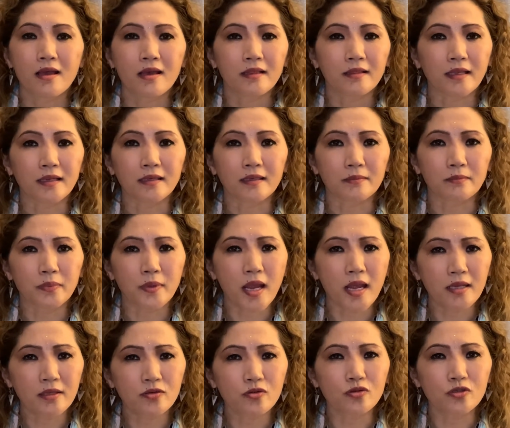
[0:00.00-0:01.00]
like a
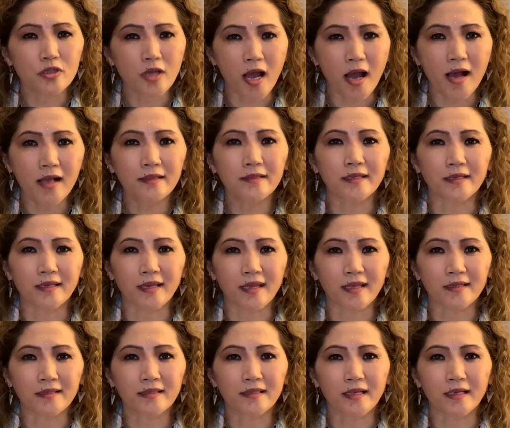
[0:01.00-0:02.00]
brand new child
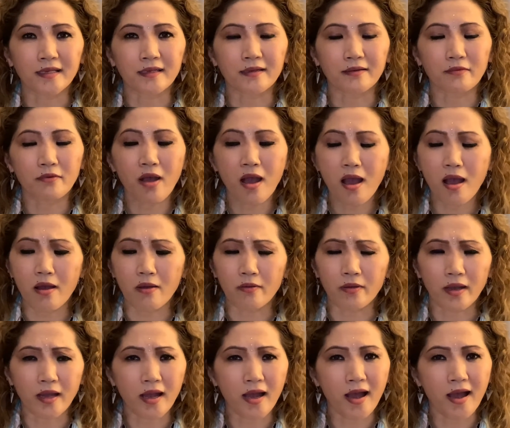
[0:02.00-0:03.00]
again. Like,
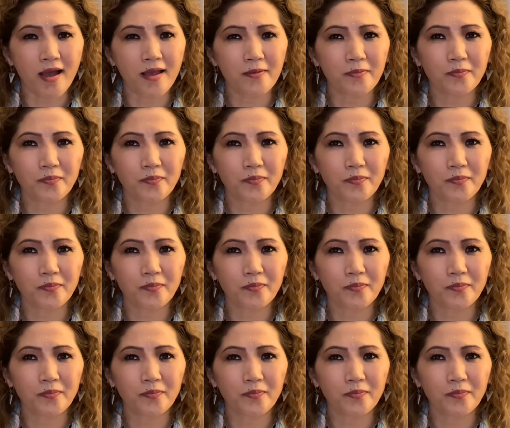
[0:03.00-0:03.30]
wow, I'm